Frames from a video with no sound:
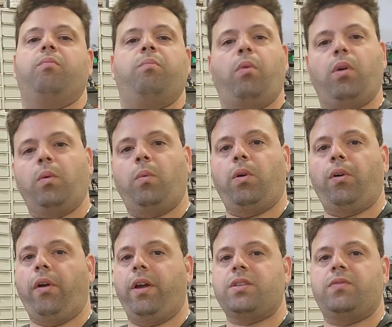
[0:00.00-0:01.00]
Borg
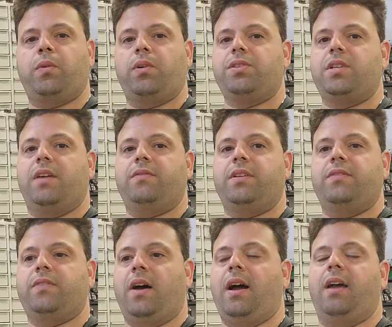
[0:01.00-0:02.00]
Warner
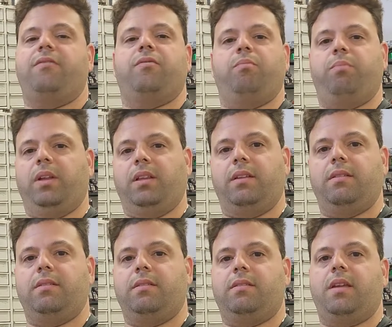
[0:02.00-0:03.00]
S475 billet
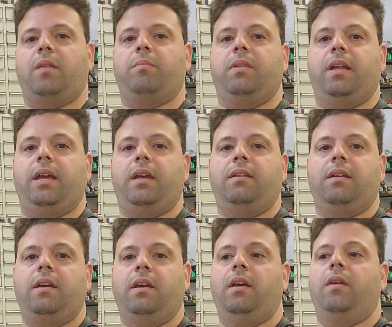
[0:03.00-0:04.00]
10 blade
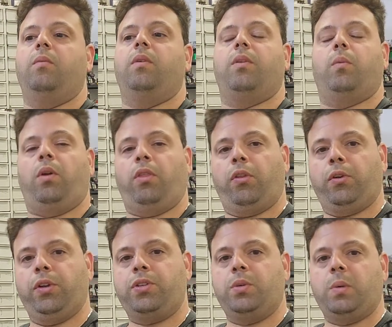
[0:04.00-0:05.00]
with a
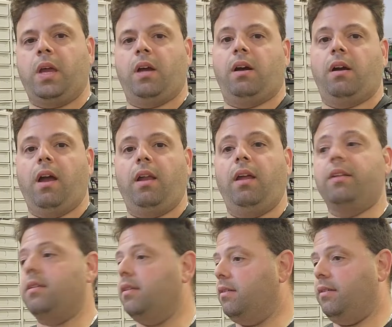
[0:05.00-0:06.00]
132 AR on it.
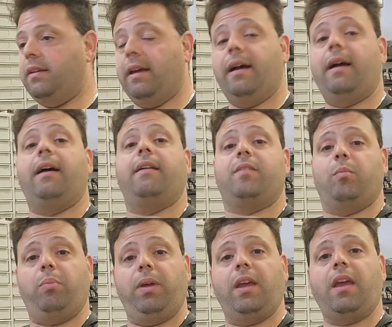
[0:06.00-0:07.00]
Yeah, it's a
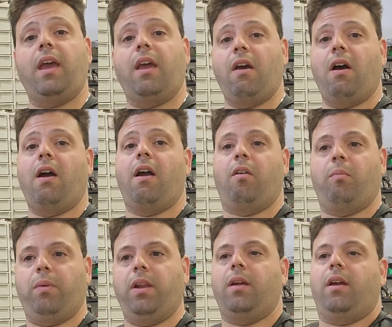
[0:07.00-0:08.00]
big AR,
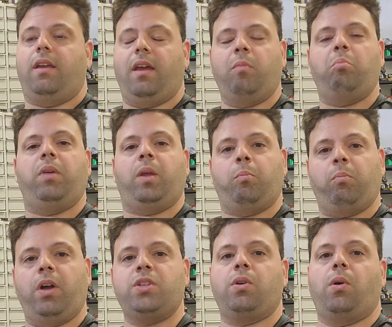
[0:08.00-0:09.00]
but again, being
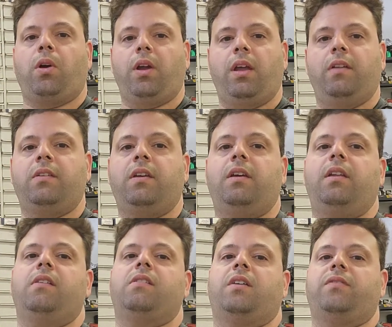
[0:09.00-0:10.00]
budget oriented
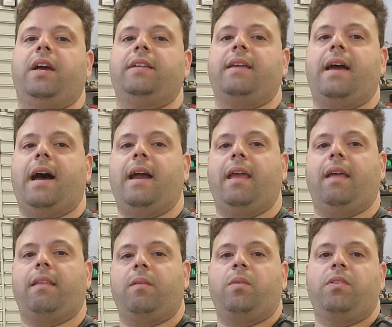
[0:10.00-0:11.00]
and stuff like that, and
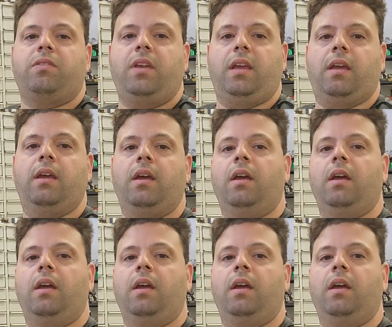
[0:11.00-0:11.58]
then we'll see.